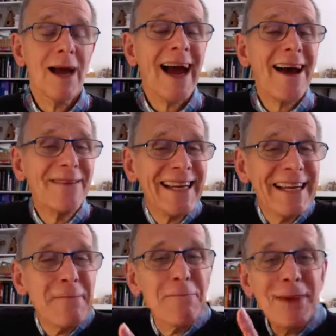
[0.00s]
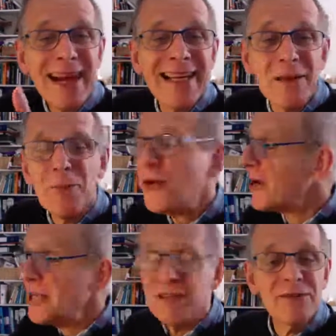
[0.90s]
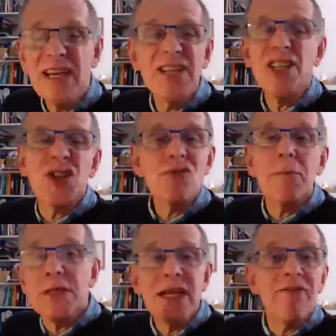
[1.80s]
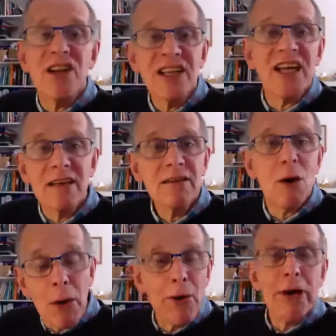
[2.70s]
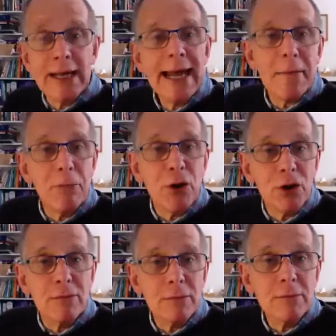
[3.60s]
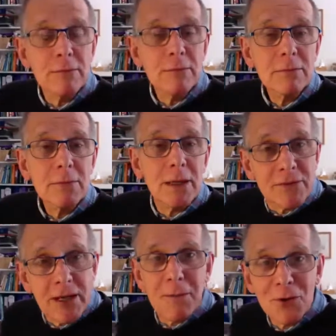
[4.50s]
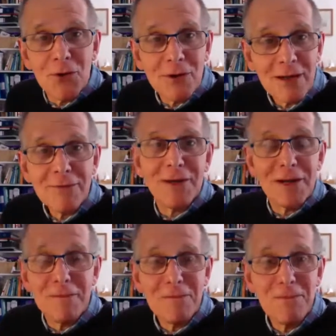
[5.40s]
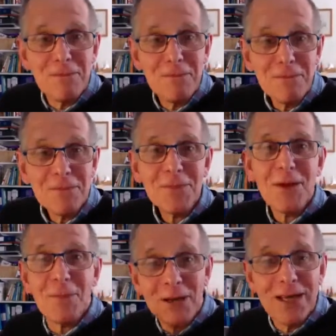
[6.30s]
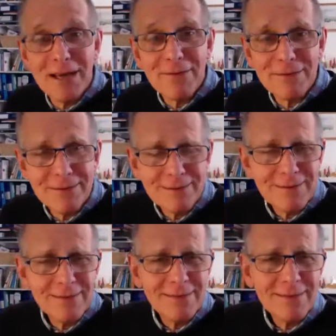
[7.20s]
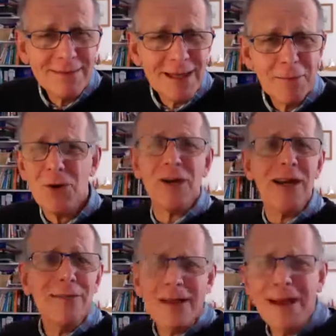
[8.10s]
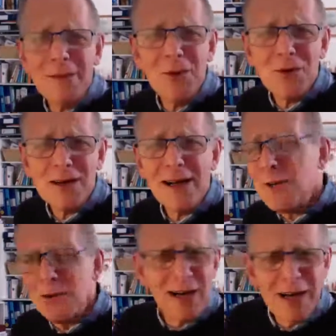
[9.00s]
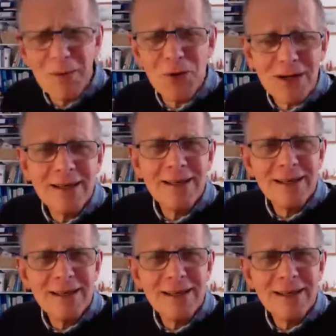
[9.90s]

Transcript: Having paid the price of disrupted everything. Go out on a limb, I've come, Lord. I've come. I believe. I'm not going to live with that anymore. I don't want it anymore.